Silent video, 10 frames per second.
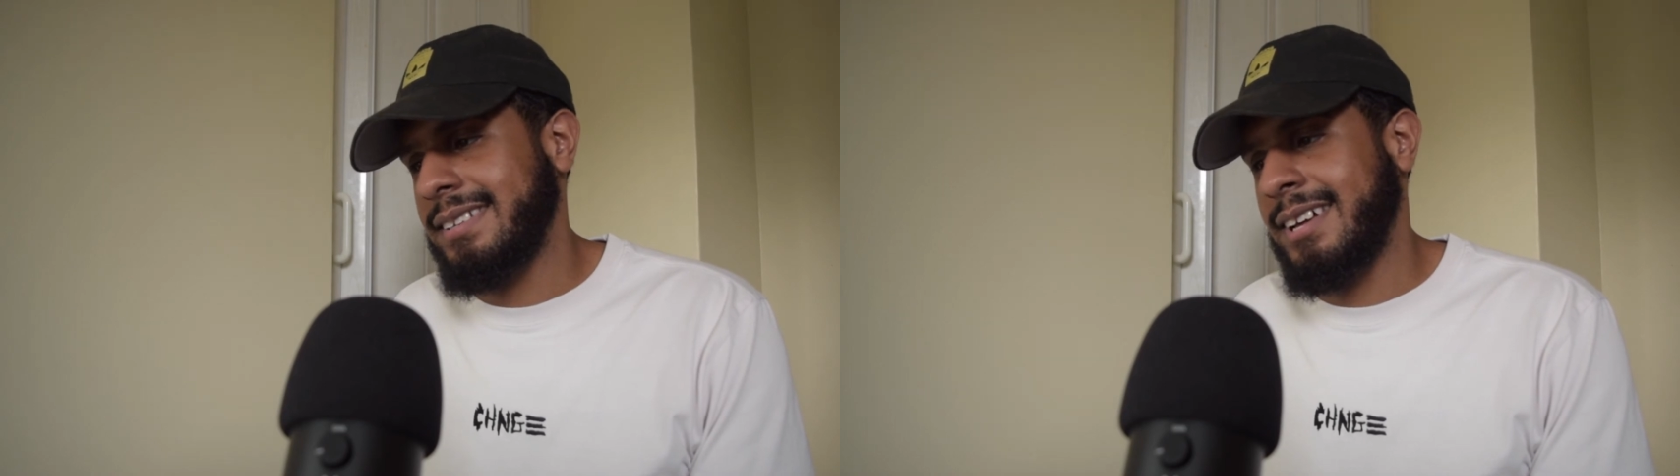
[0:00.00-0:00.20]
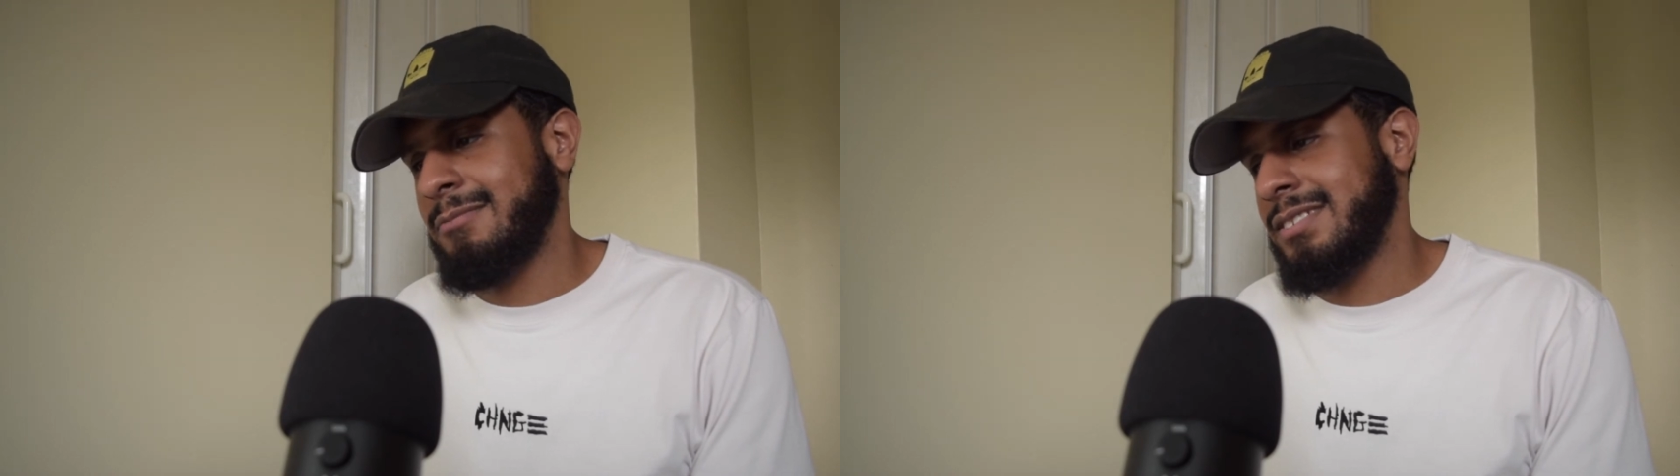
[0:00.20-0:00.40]

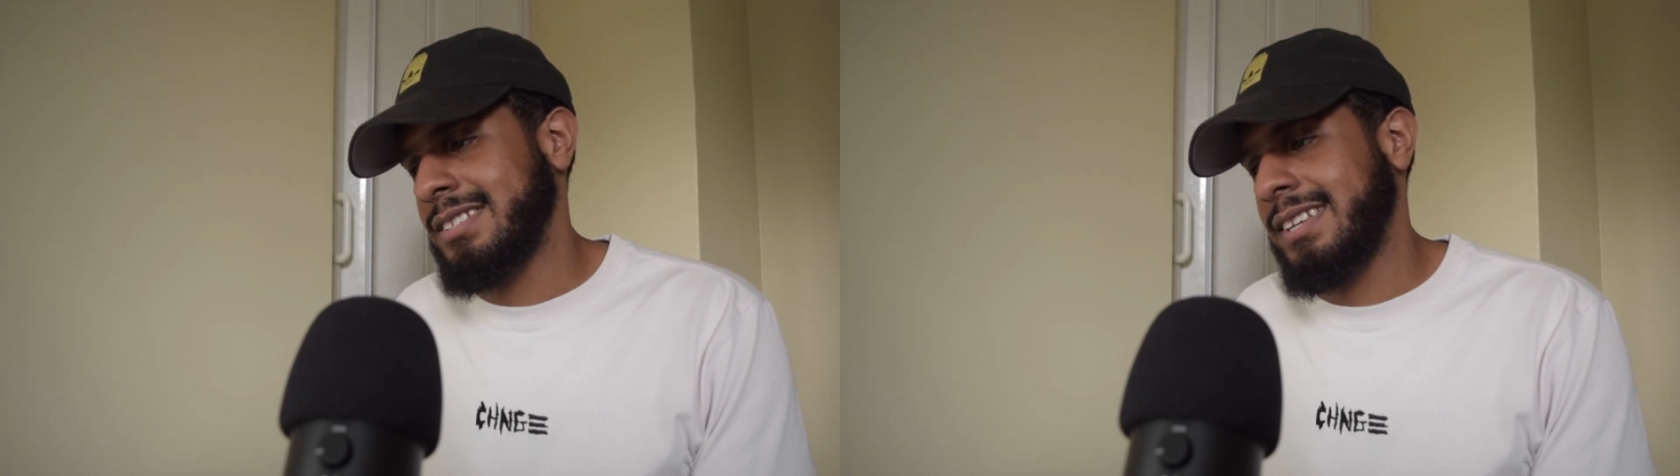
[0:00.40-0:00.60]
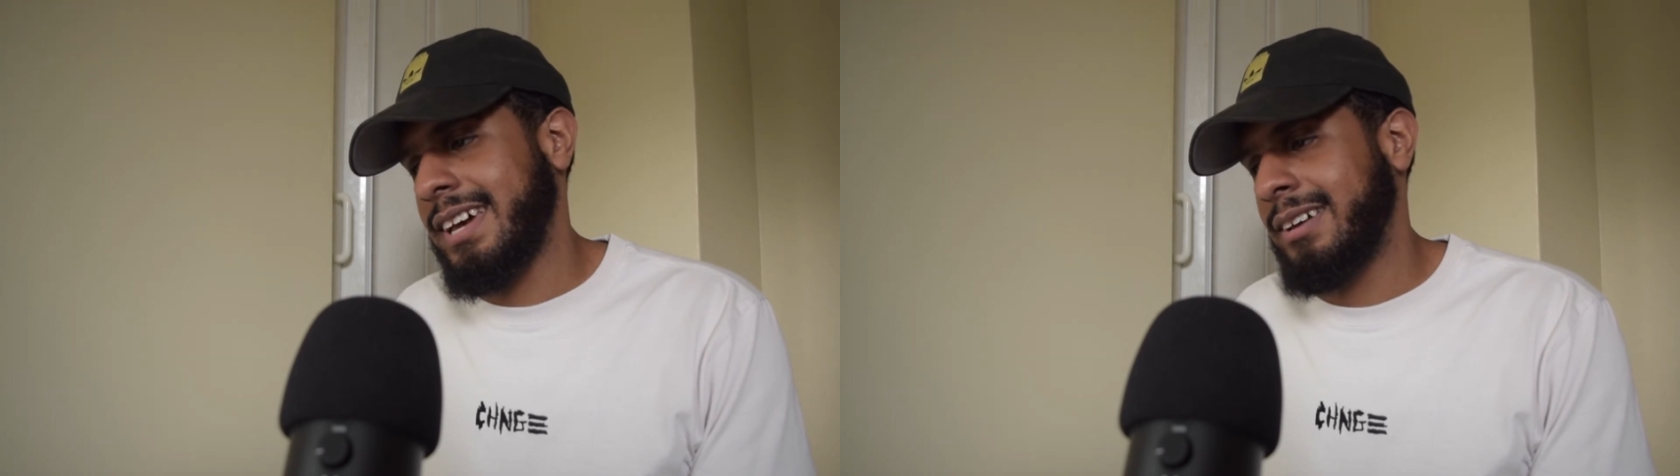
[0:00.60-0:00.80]
and I'm
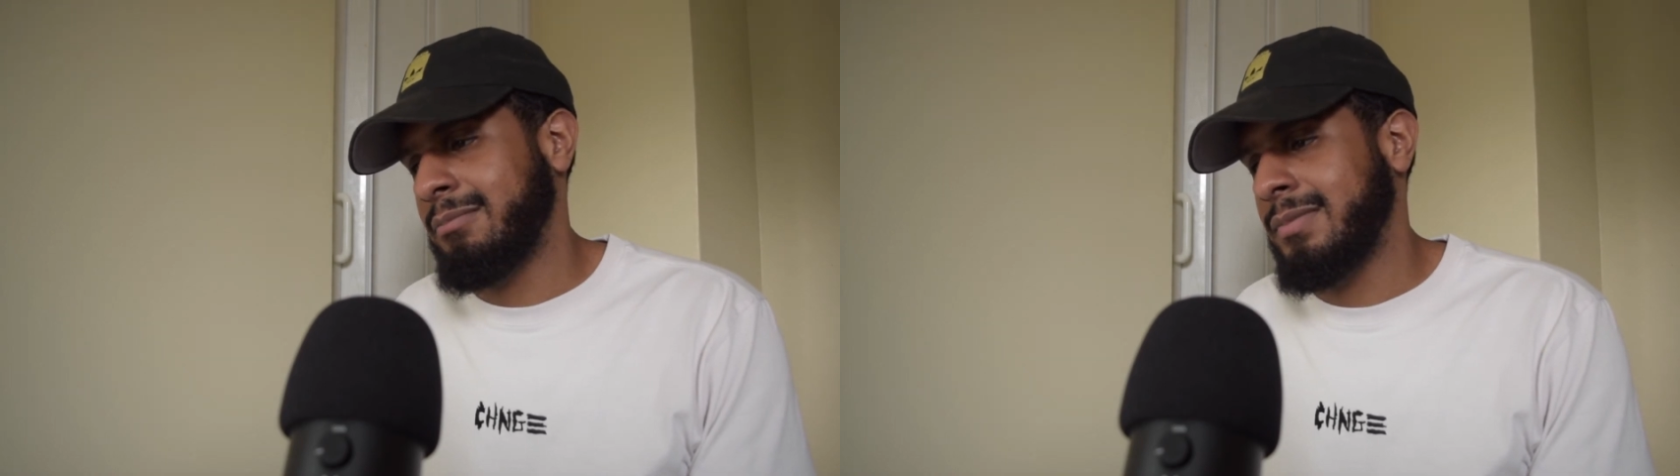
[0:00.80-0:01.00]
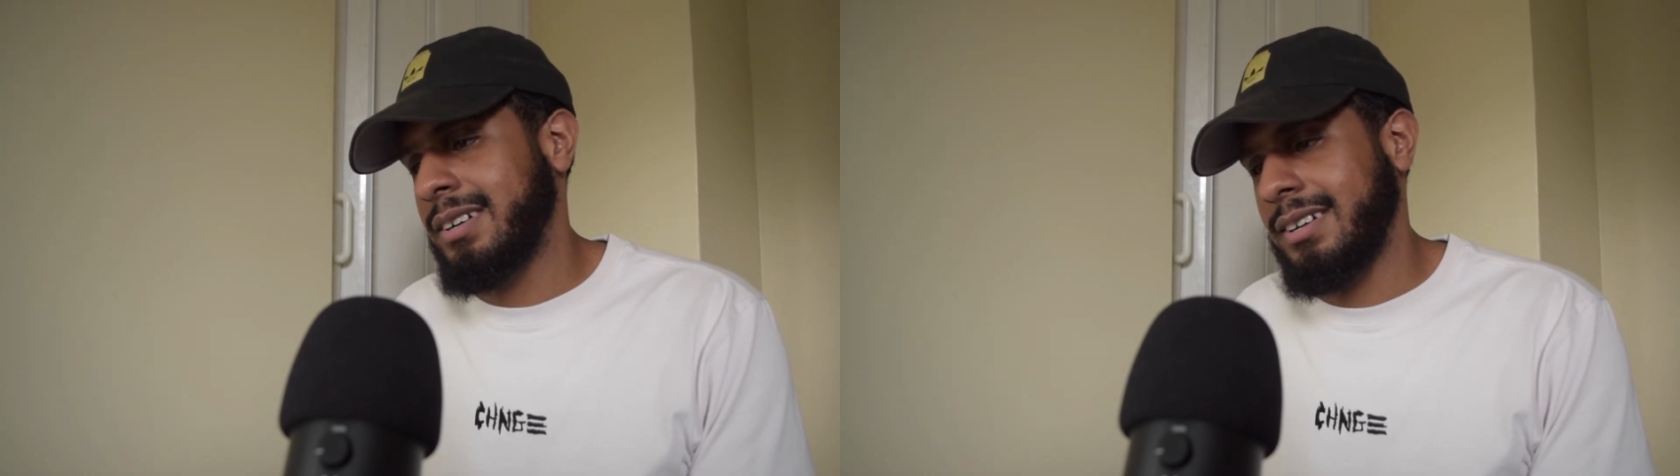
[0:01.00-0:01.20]
just like,
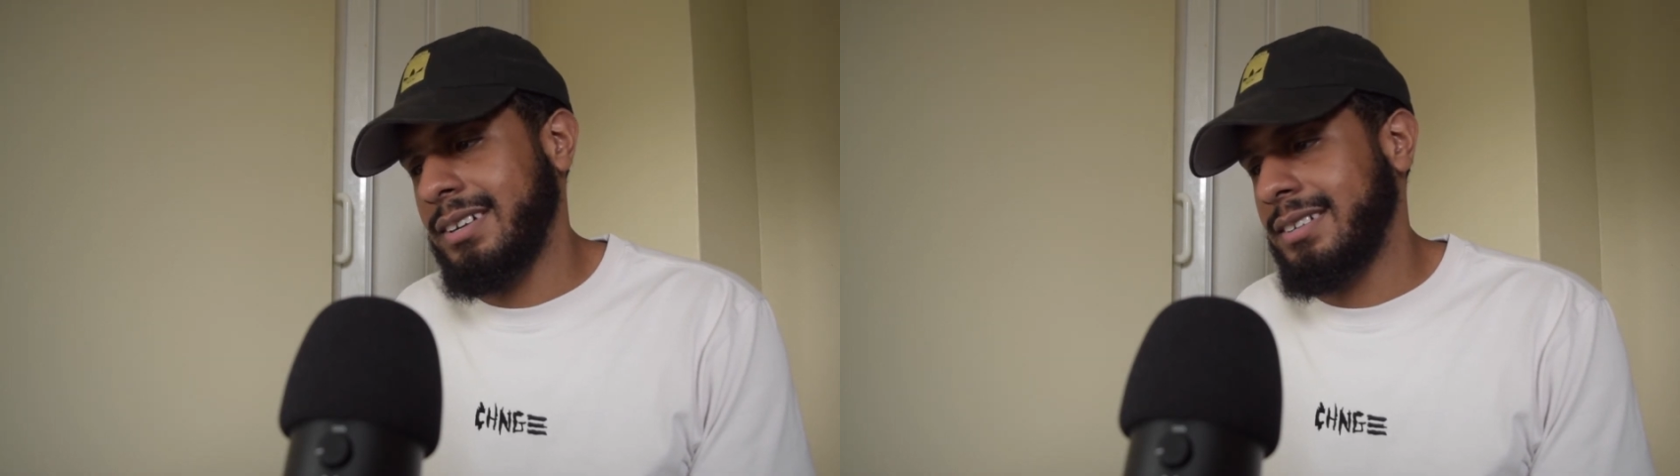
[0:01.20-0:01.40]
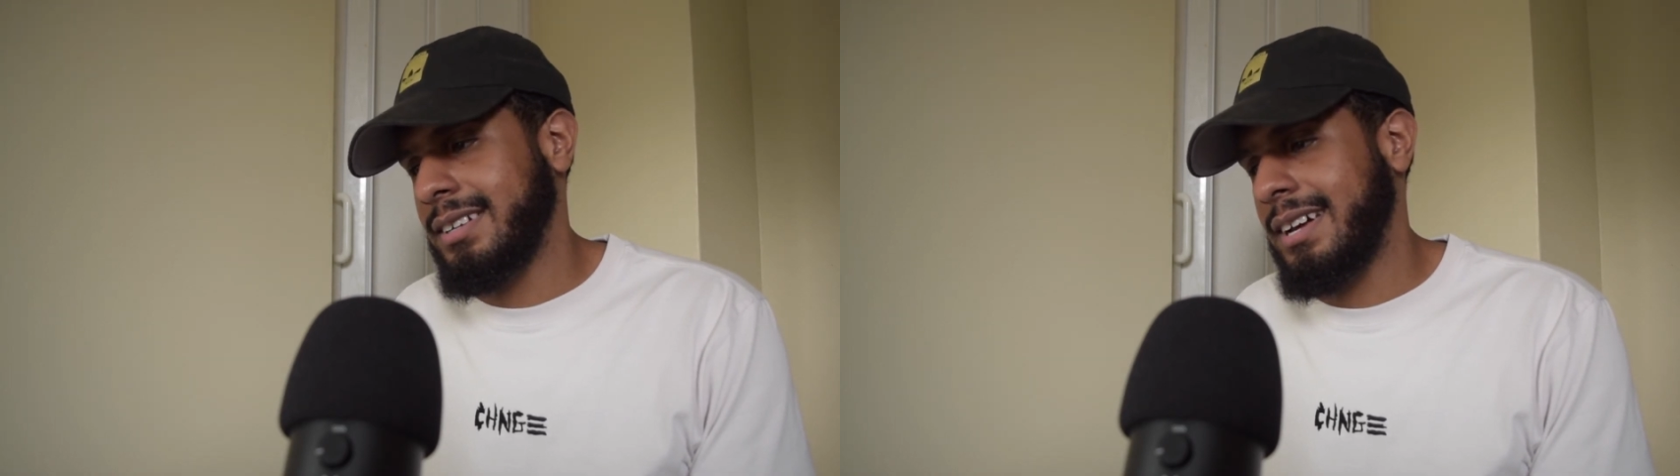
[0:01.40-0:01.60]

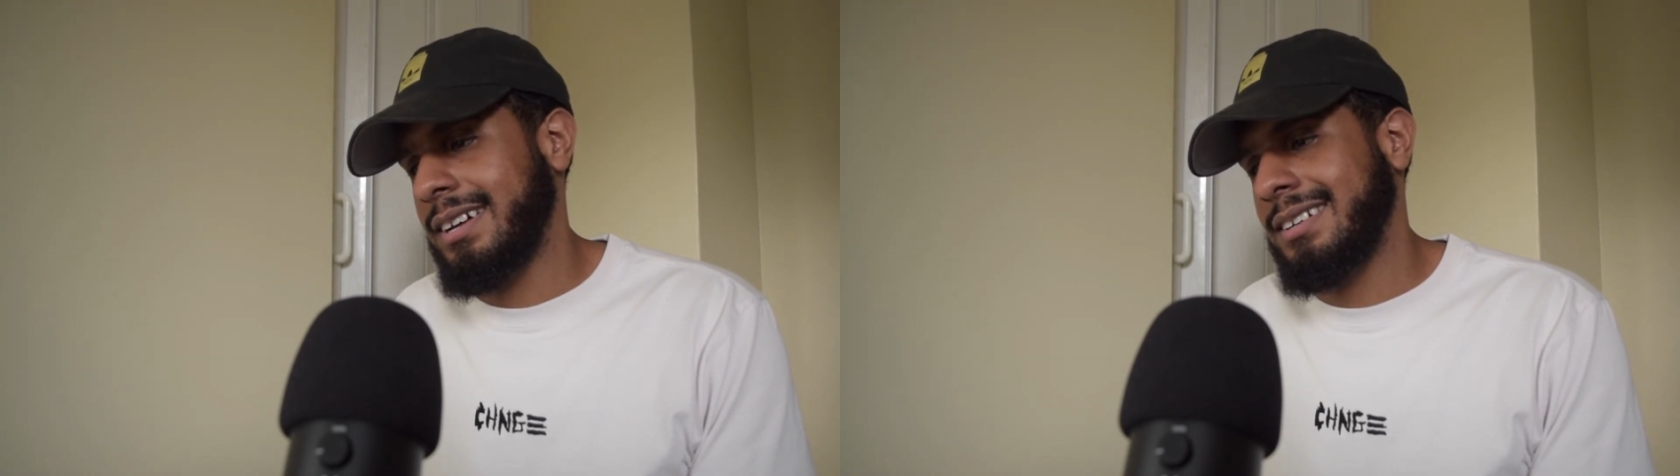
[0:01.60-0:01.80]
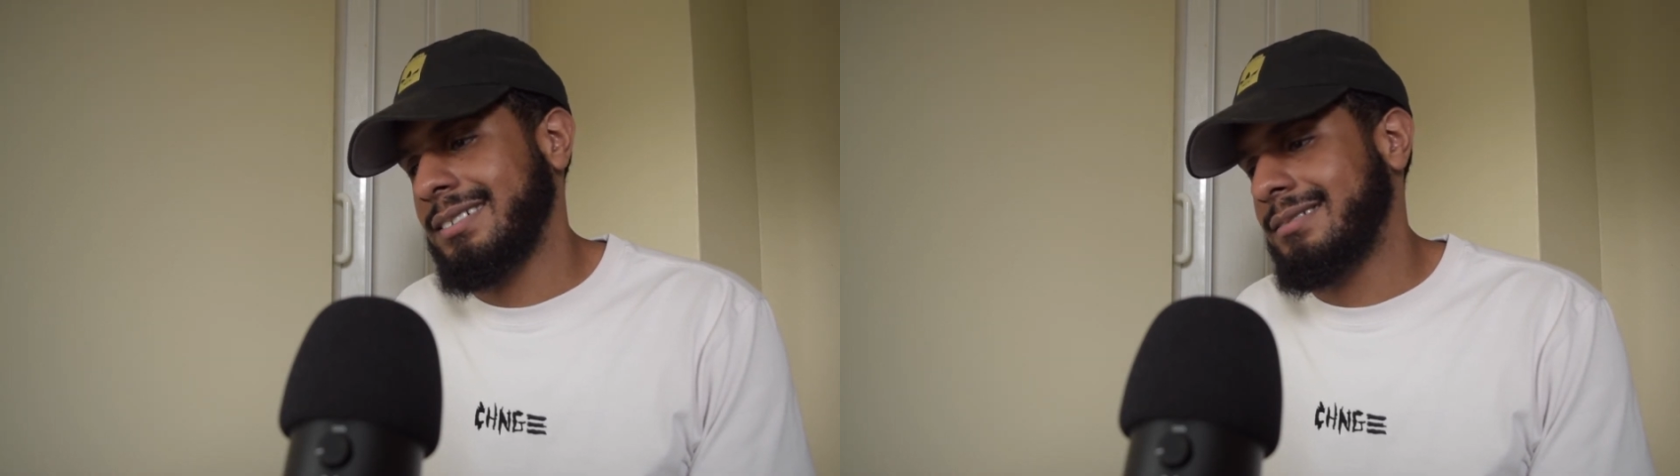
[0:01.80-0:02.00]
bruh,